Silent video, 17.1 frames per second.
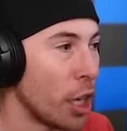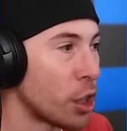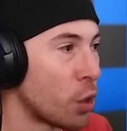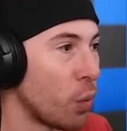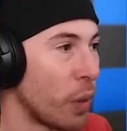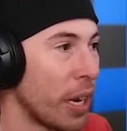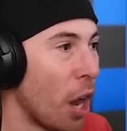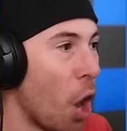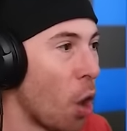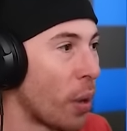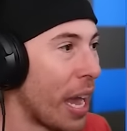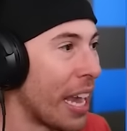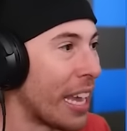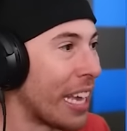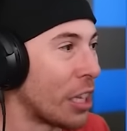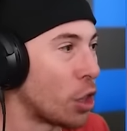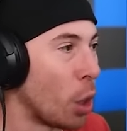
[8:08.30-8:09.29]
Green. Okay,
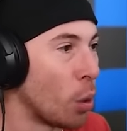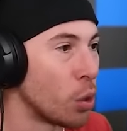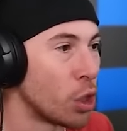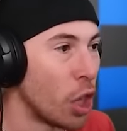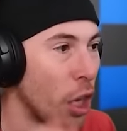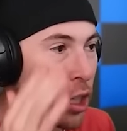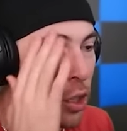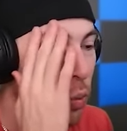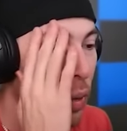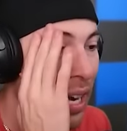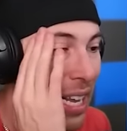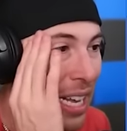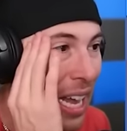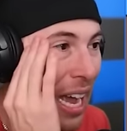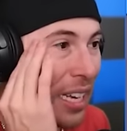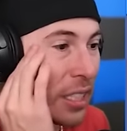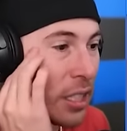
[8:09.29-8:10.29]
get those guns ready,
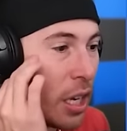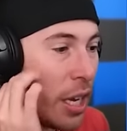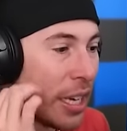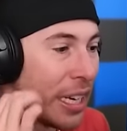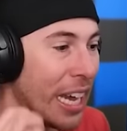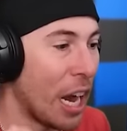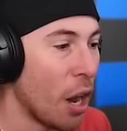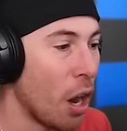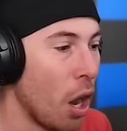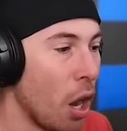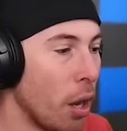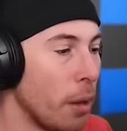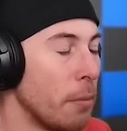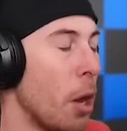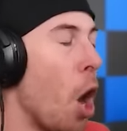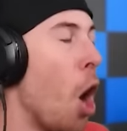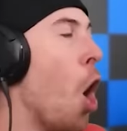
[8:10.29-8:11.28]
guys.
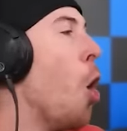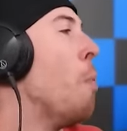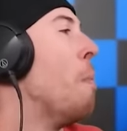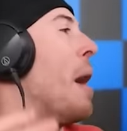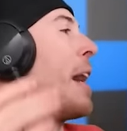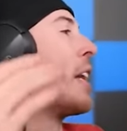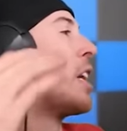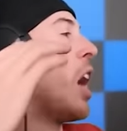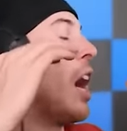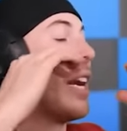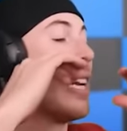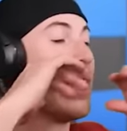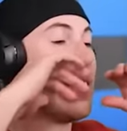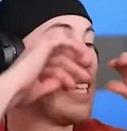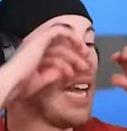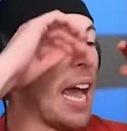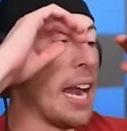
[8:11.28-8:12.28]
Oh my God,
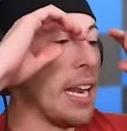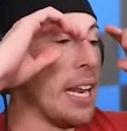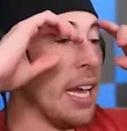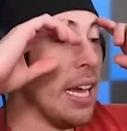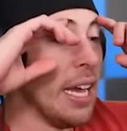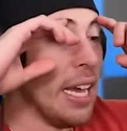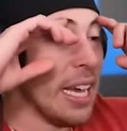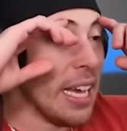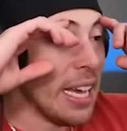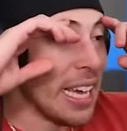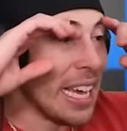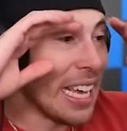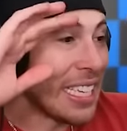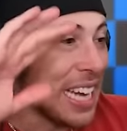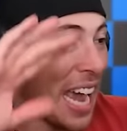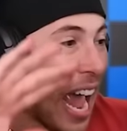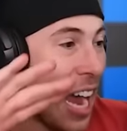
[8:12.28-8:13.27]
he's dead.
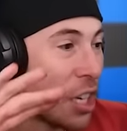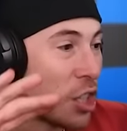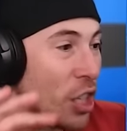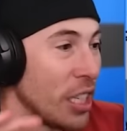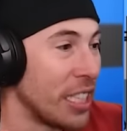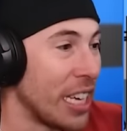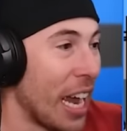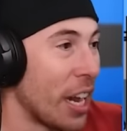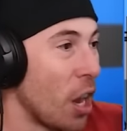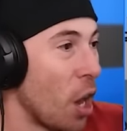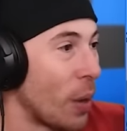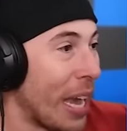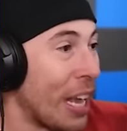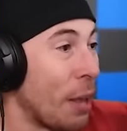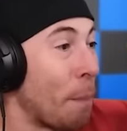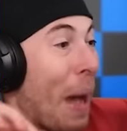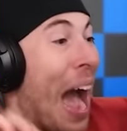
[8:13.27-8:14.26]
He's actually dead.
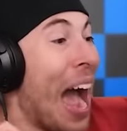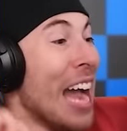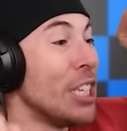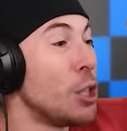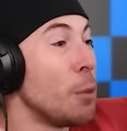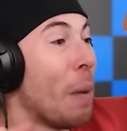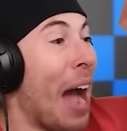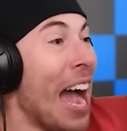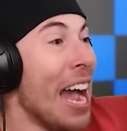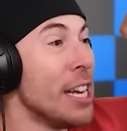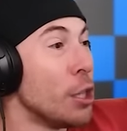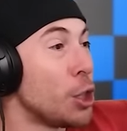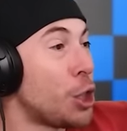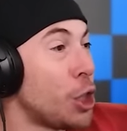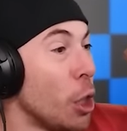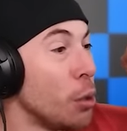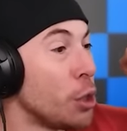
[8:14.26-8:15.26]
Okay, behind you,
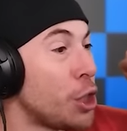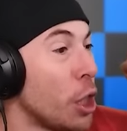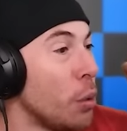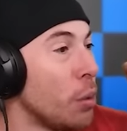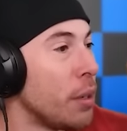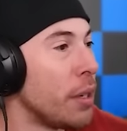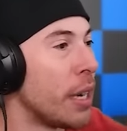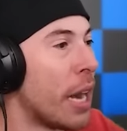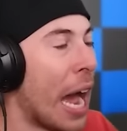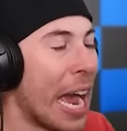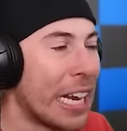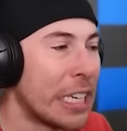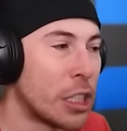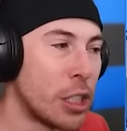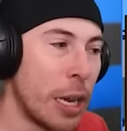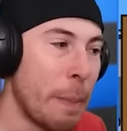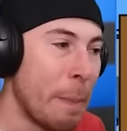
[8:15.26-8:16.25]
shoot.
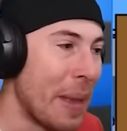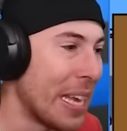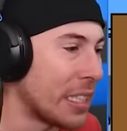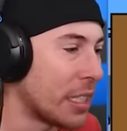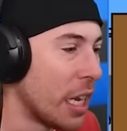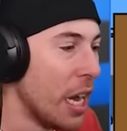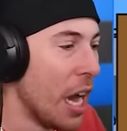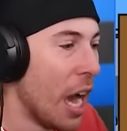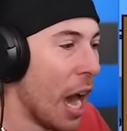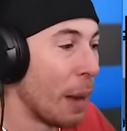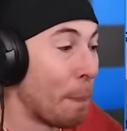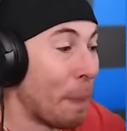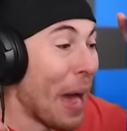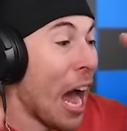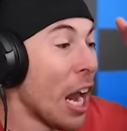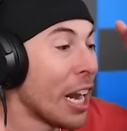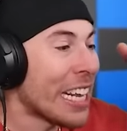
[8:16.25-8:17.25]
Nice, they missed.
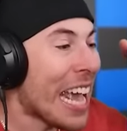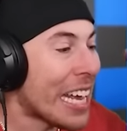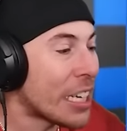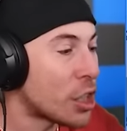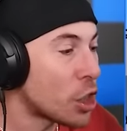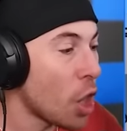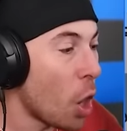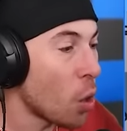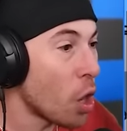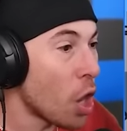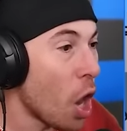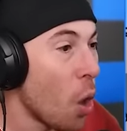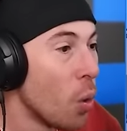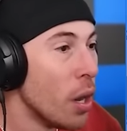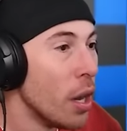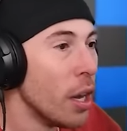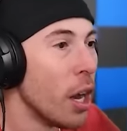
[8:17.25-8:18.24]
Oh, yes, go.